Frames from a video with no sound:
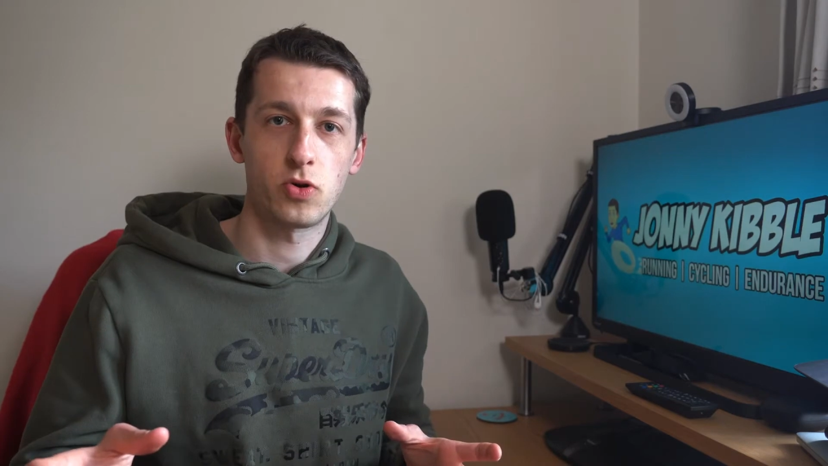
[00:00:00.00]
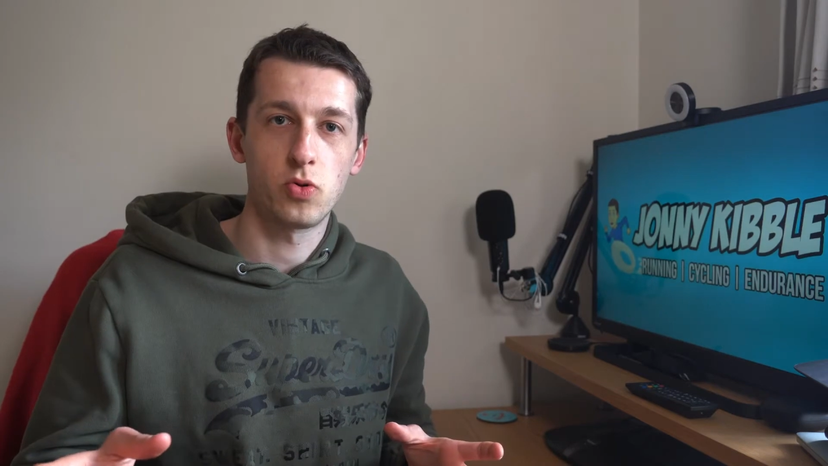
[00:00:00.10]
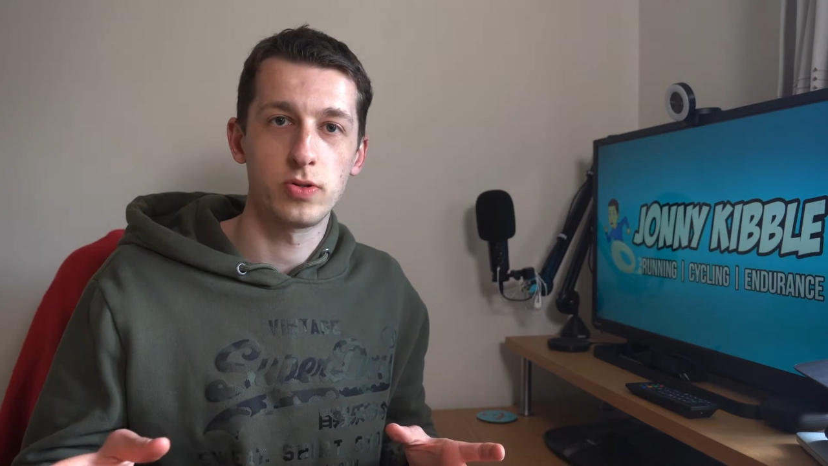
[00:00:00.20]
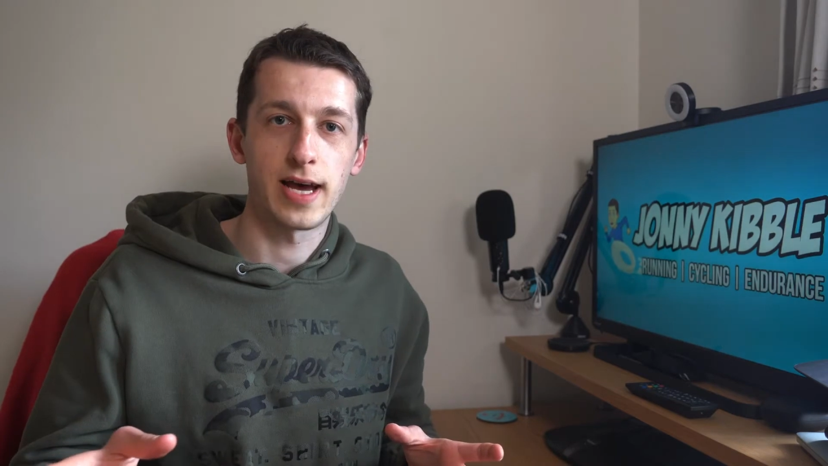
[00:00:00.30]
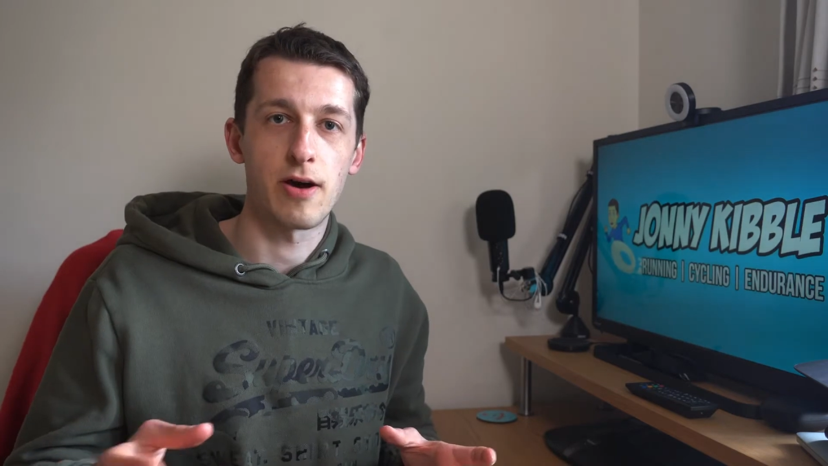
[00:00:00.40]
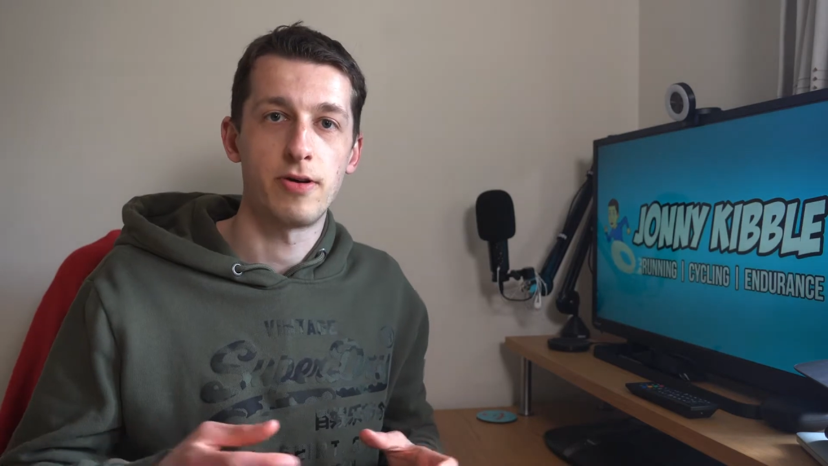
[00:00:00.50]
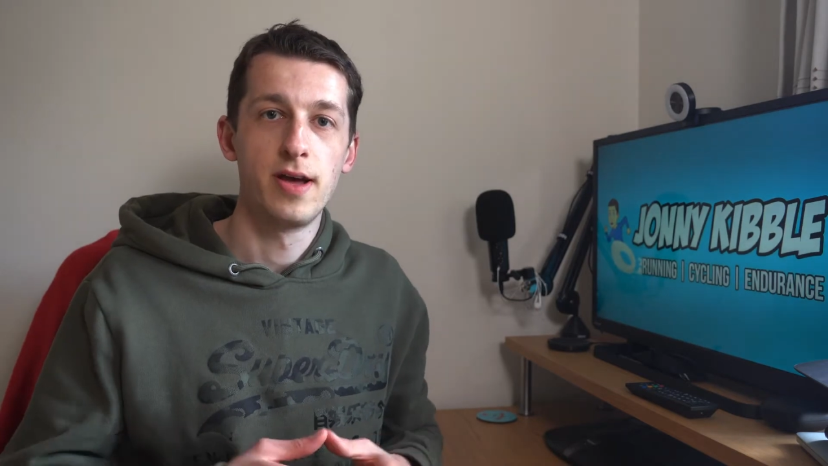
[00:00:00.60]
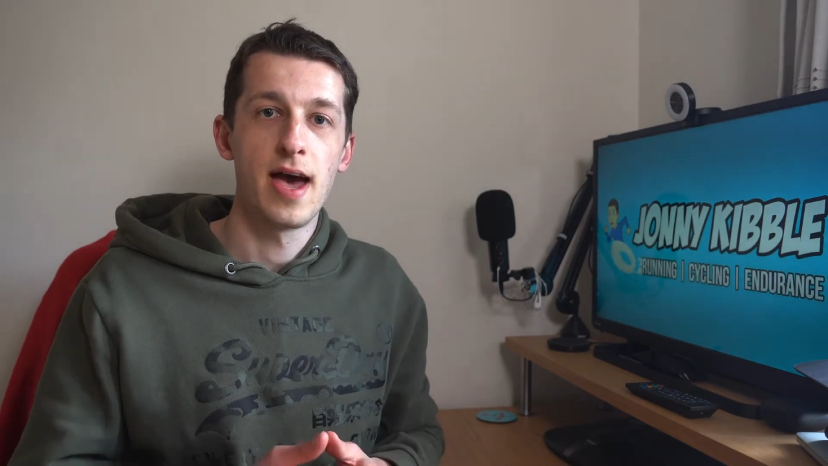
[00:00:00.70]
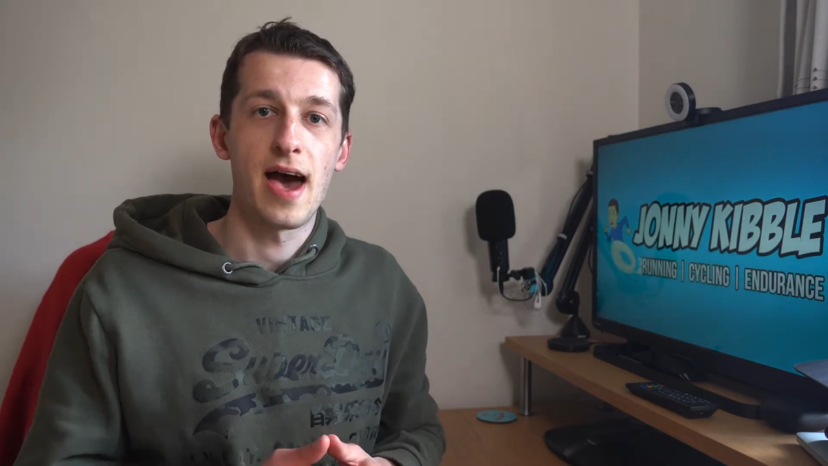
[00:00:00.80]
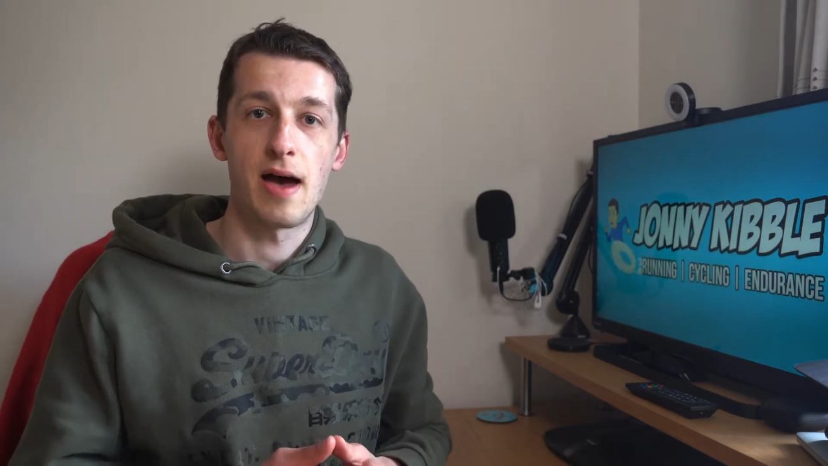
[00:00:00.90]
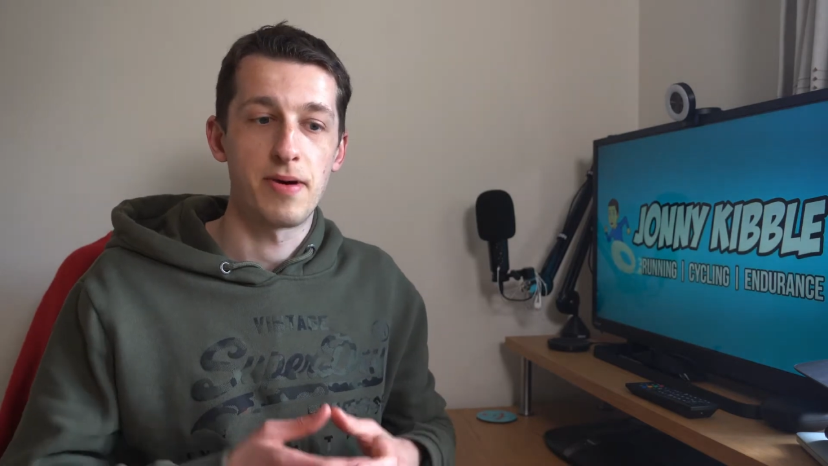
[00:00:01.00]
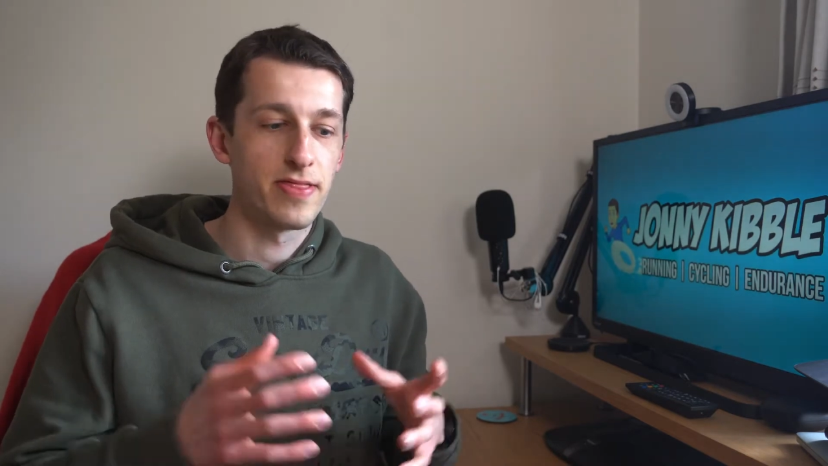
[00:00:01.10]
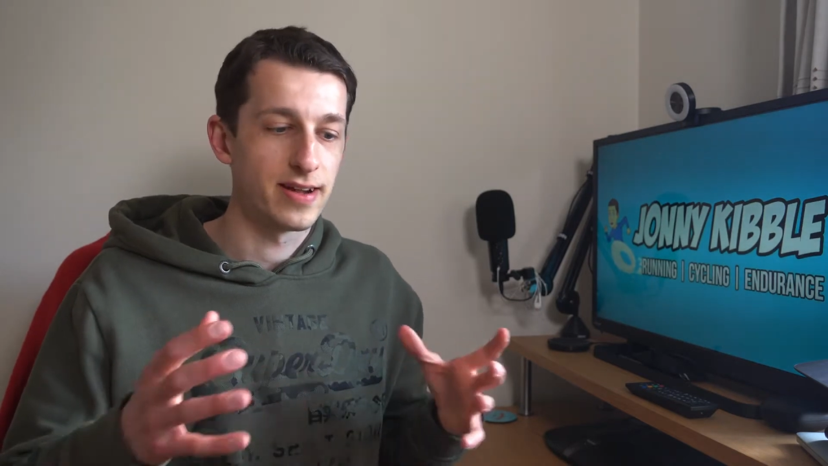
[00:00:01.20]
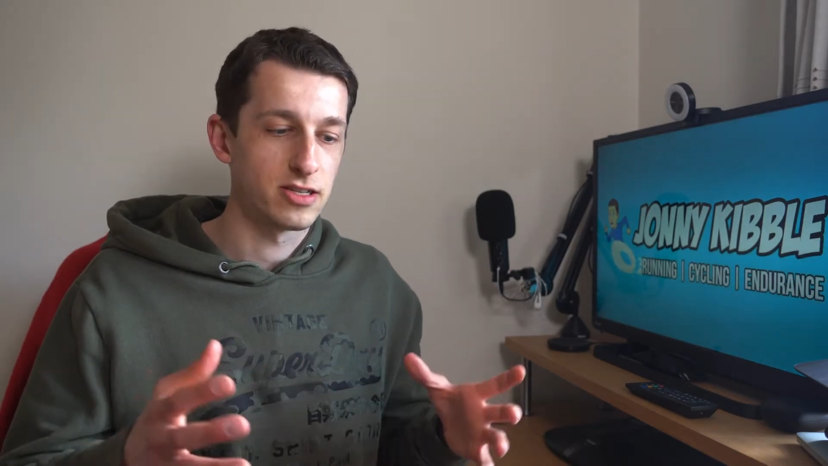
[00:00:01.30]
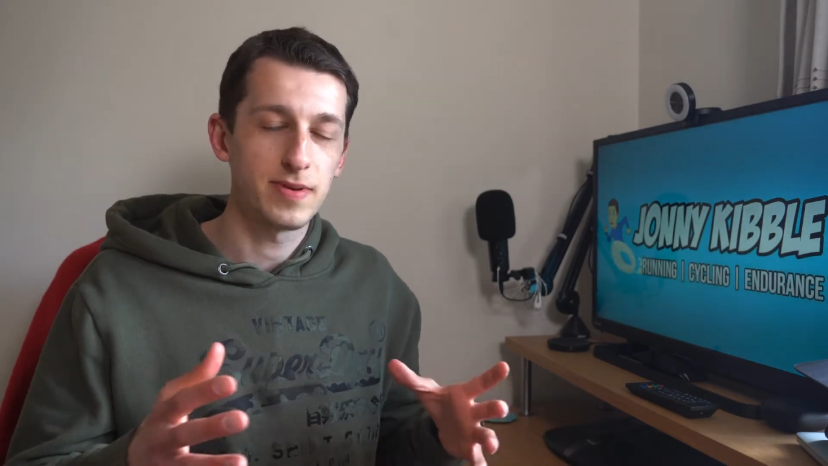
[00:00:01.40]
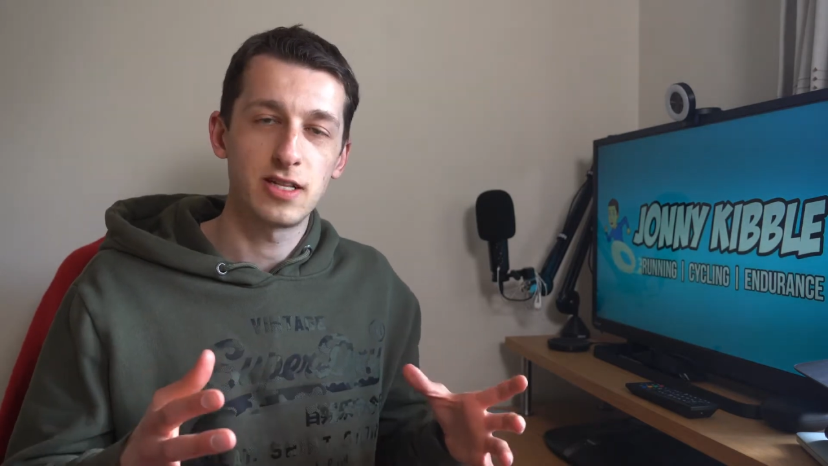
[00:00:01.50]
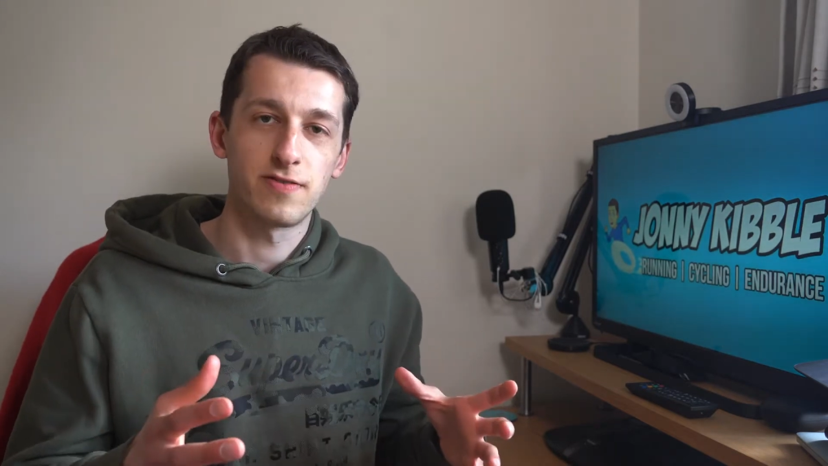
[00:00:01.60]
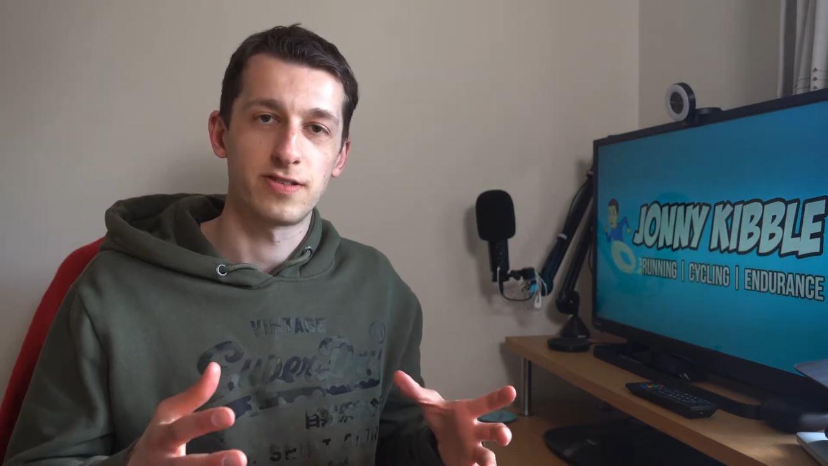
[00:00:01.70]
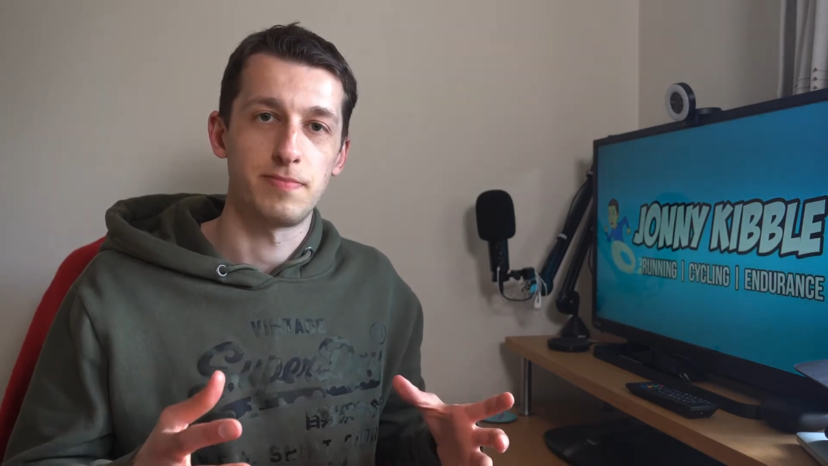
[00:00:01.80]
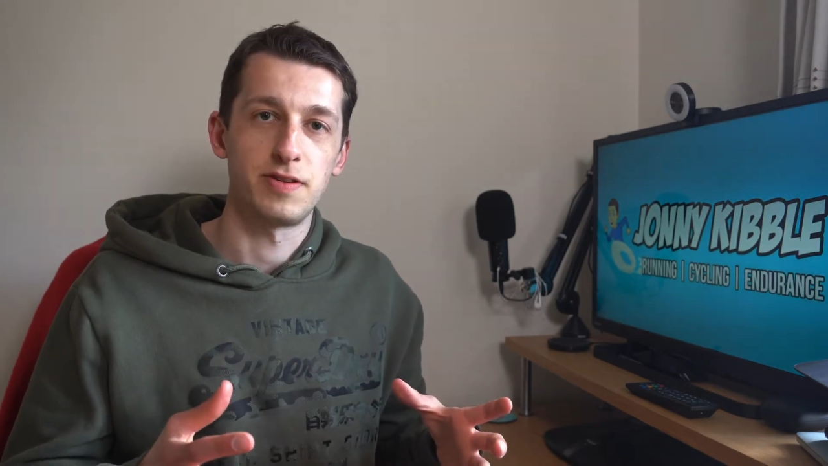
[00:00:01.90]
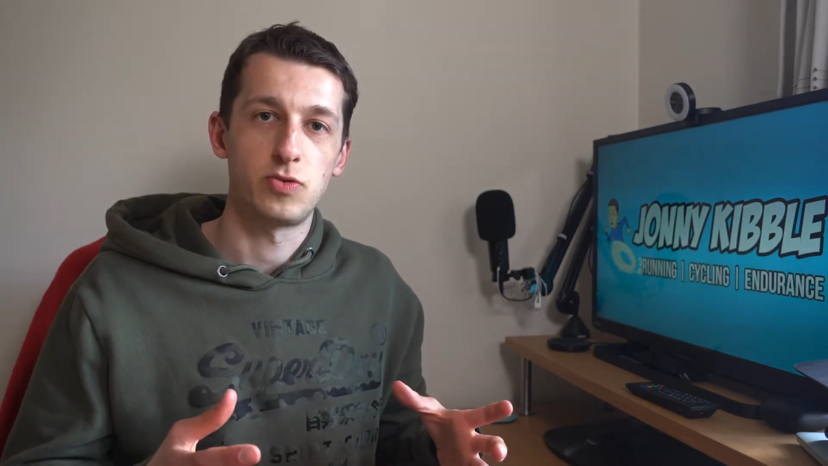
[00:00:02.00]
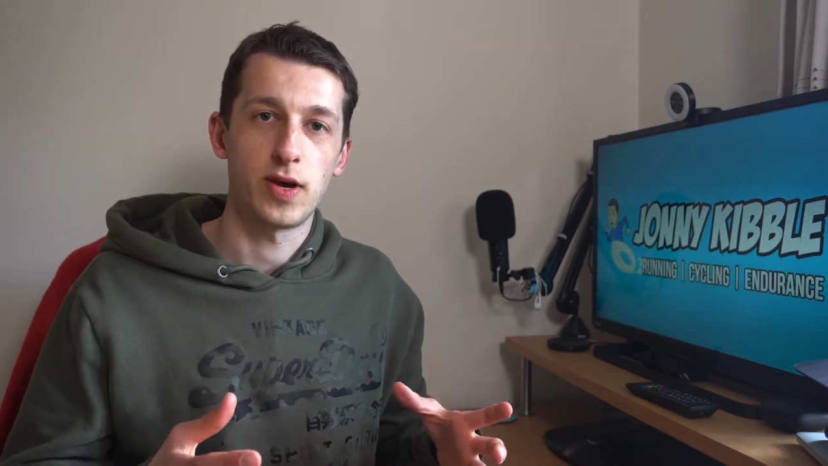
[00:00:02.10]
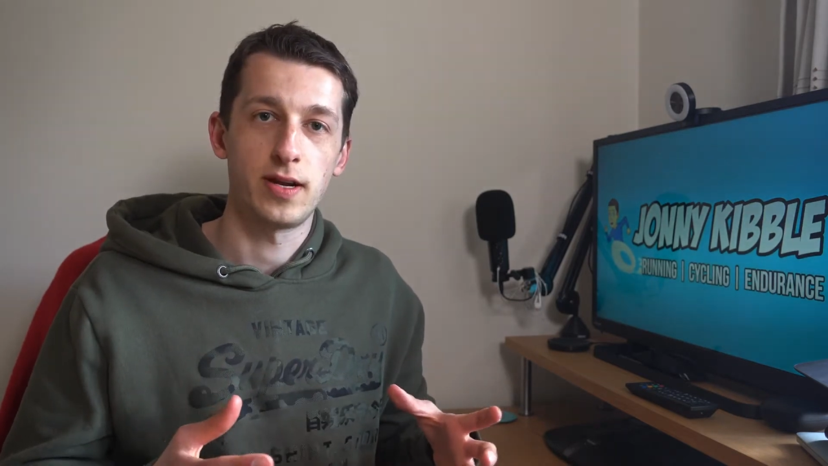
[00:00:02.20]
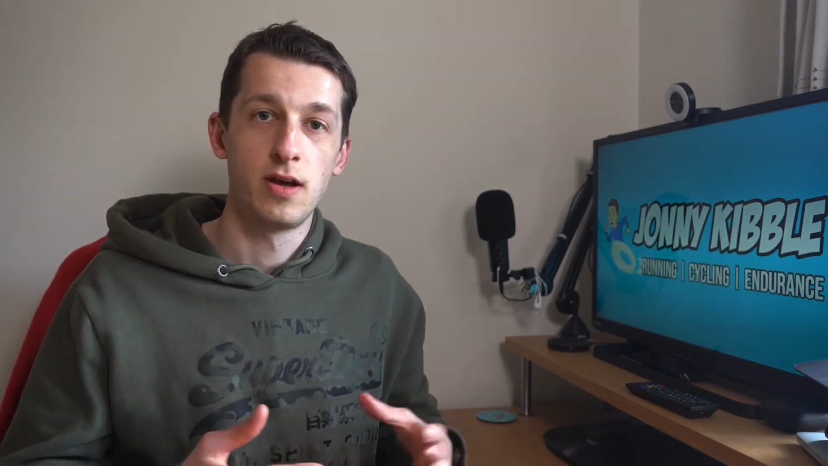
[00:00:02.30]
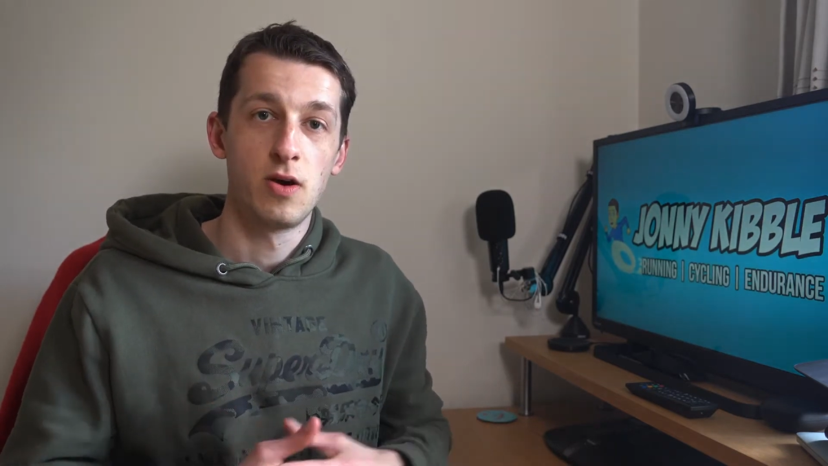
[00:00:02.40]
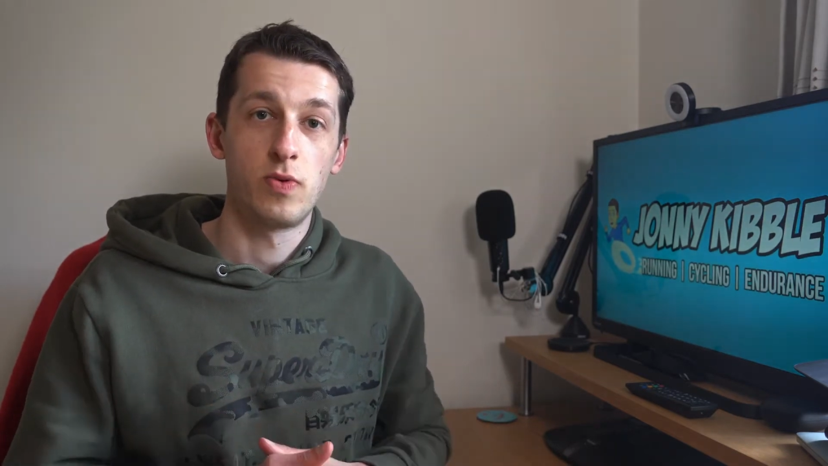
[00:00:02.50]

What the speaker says: a cool down, and then some intervals in between,